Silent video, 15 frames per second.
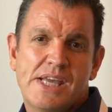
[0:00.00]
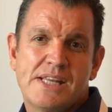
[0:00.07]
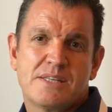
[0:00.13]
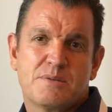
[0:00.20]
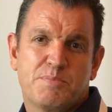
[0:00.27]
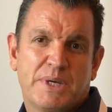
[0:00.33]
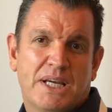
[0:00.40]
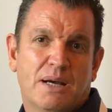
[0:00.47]

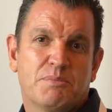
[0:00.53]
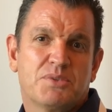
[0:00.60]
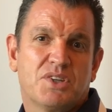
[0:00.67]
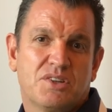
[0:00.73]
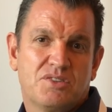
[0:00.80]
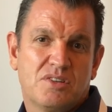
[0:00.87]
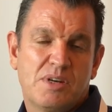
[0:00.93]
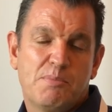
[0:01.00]
it's become
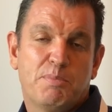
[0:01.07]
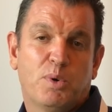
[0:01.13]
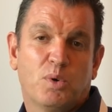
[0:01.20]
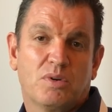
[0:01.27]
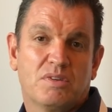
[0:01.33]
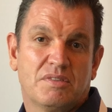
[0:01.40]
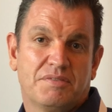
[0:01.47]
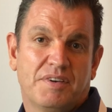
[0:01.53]
such an
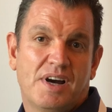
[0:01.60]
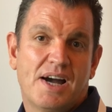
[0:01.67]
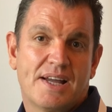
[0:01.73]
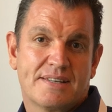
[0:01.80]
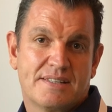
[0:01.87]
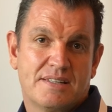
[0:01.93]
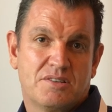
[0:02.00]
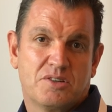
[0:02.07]
important
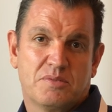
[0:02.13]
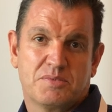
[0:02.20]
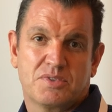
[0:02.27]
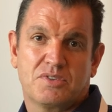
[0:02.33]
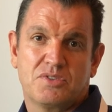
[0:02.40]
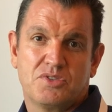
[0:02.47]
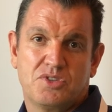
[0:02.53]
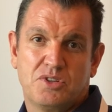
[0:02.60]
device in terms
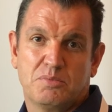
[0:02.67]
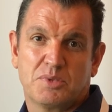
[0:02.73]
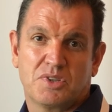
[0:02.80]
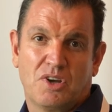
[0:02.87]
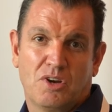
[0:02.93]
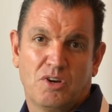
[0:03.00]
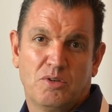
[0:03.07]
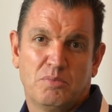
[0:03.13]
of
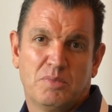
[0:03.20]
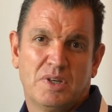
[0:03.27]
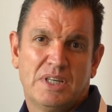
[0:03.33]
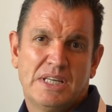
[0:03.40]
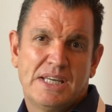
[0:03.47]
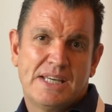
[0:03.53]
consumers' home,